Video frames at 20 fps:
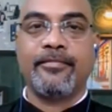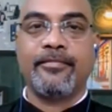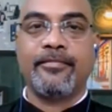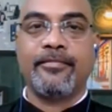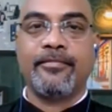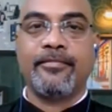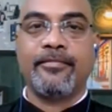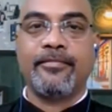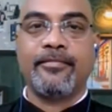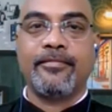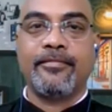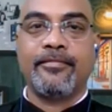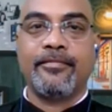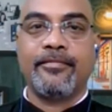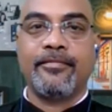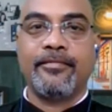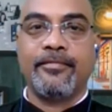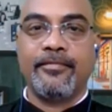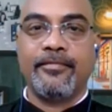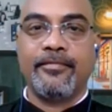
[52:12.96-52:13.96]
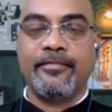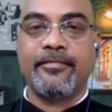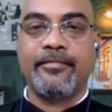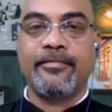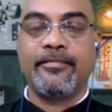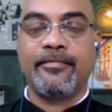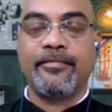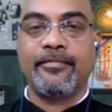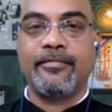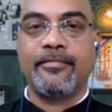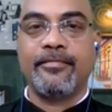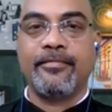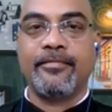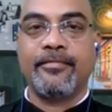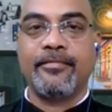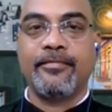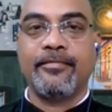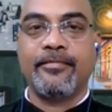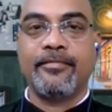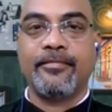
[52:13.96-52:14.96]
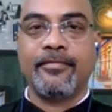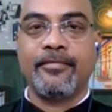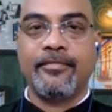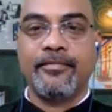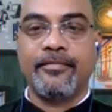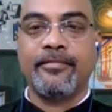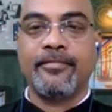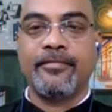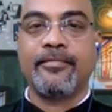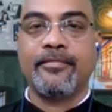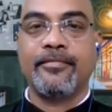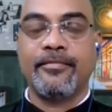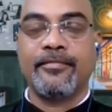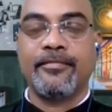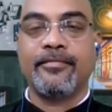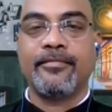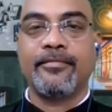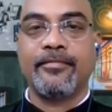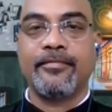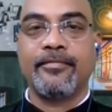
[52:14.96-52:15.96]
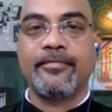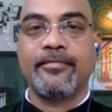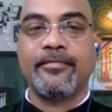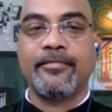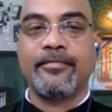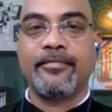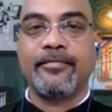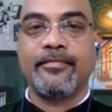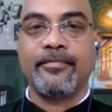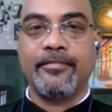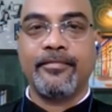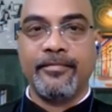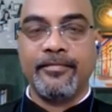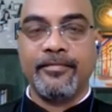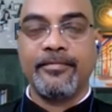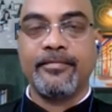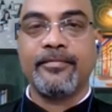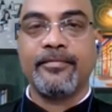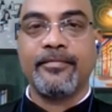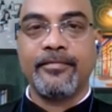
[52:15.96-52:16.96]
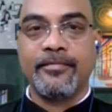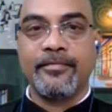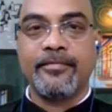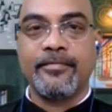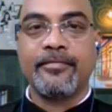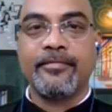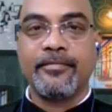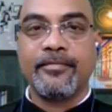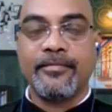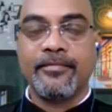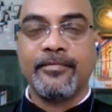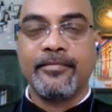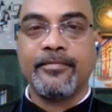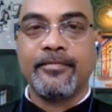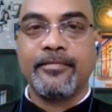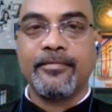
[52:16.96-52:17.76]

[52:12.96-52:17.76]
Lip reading: The person shown says nothing.